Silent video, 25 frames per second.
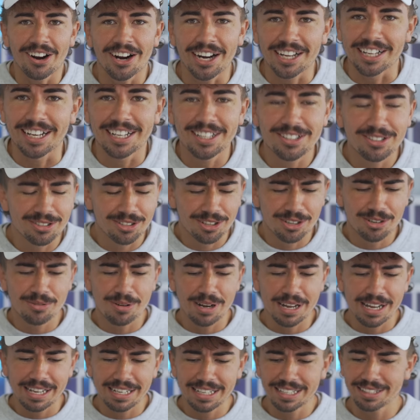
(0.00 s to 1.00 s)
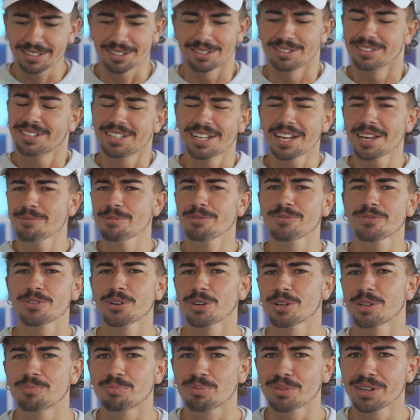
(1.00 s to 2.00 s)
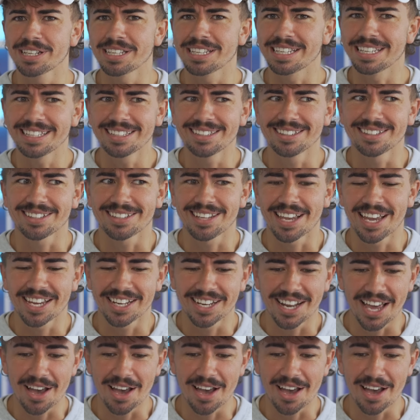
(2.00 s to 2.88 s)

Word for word: Alright guys, so uh, listen, today we've got a pretty insane